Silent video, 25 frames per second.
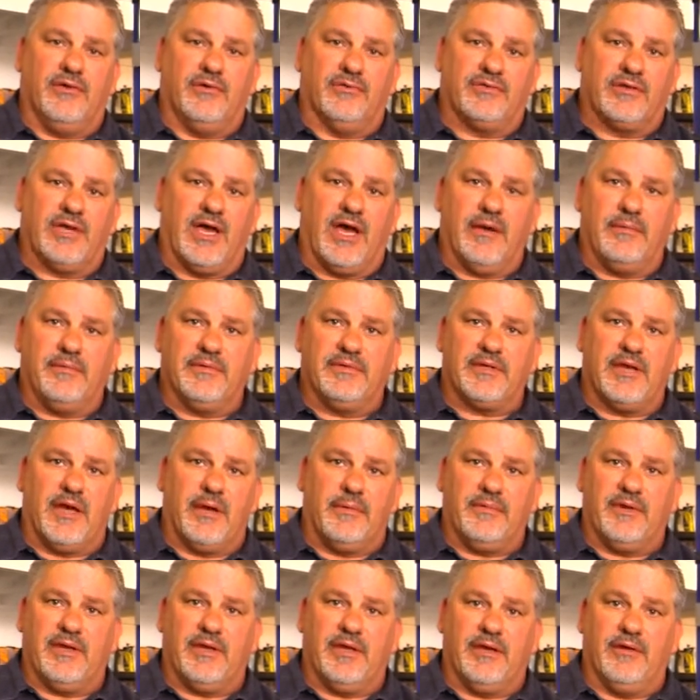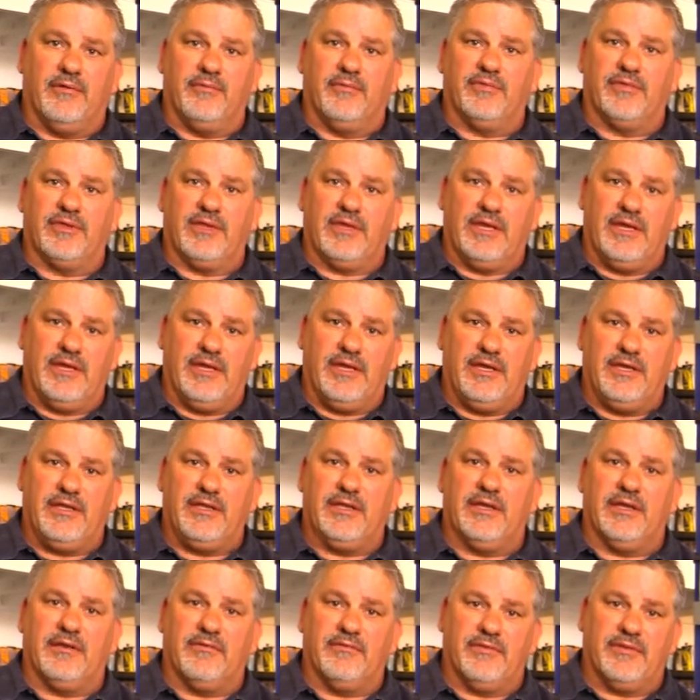time and time again with the heat
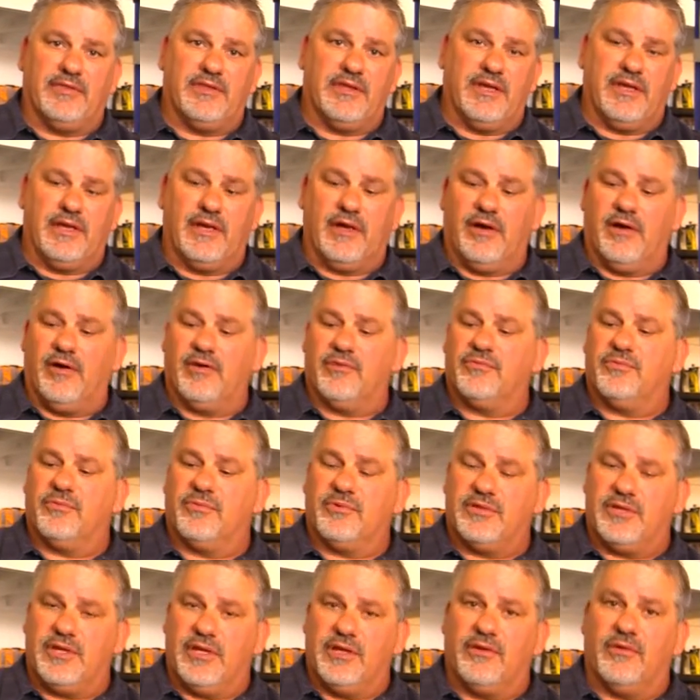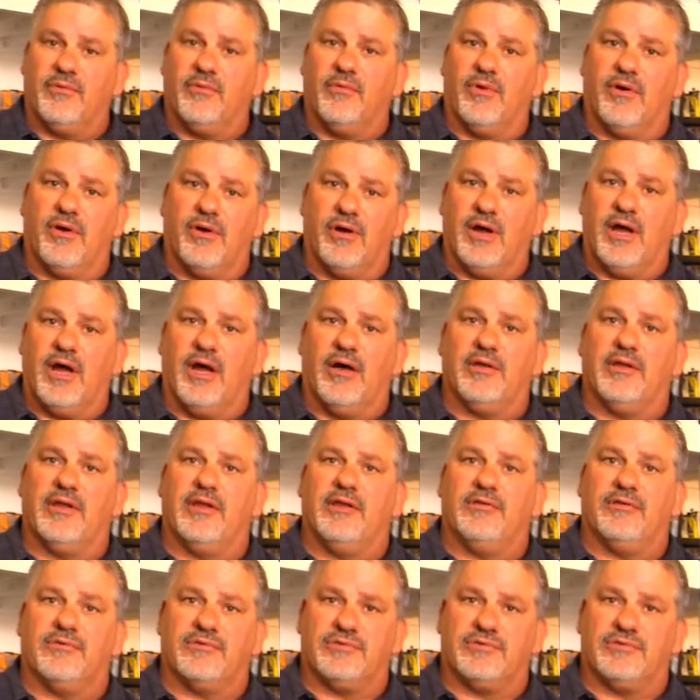and everything else will tend to wear out and you'll